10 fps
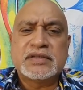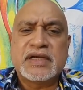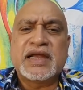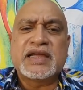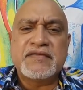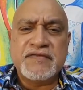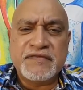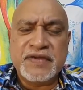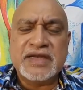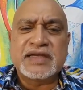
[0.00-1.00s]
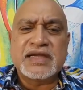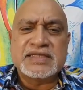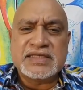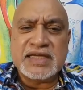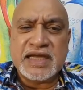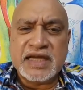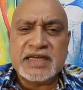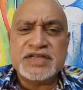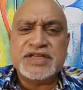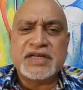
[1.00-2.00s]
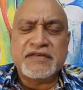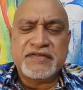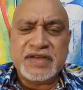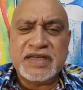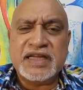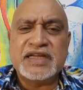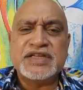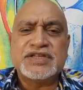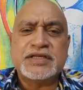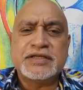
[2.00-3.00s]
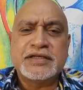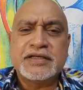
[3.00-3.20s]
And I can feel it. I see the energy and I feel the energy.